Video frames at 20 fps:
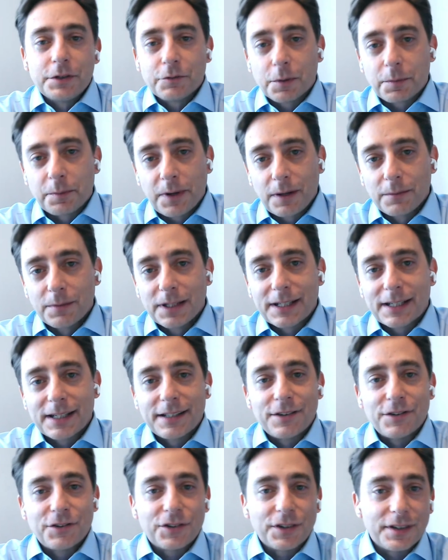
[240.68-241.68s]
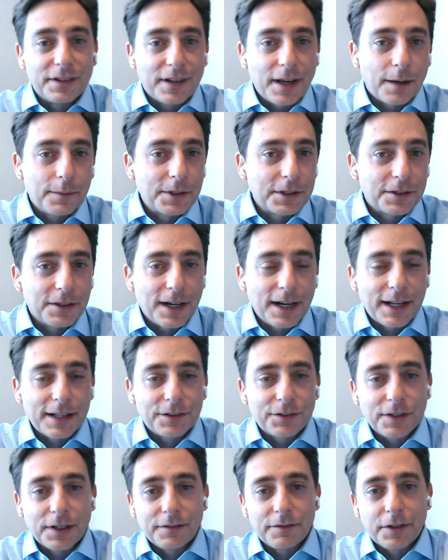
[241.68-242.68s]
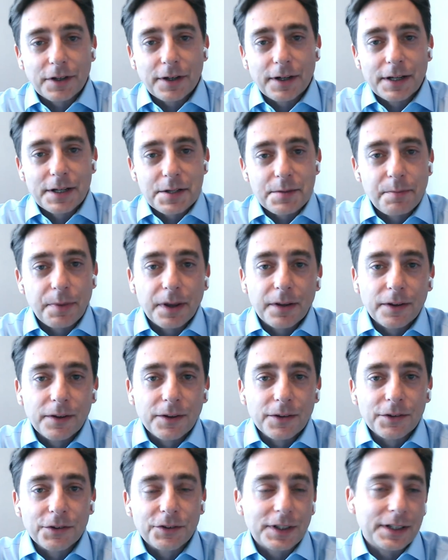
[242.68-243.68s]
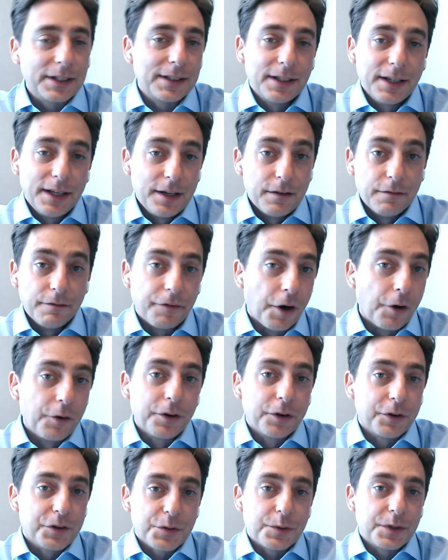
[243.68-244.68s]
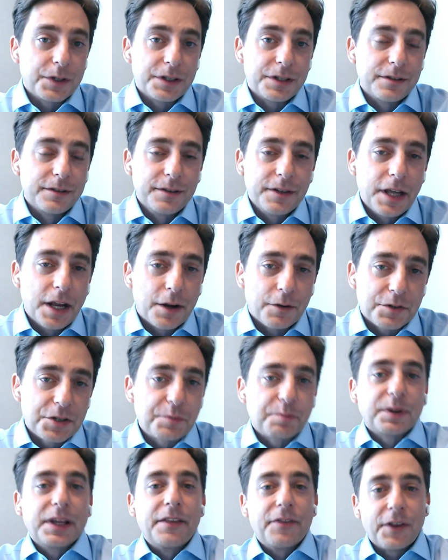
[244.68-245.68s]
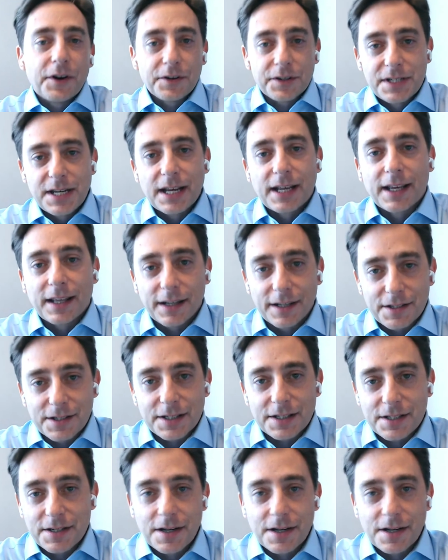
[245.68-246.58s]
Republicans and Democrats on various bills, and voters would, you know, split their ticket, as it's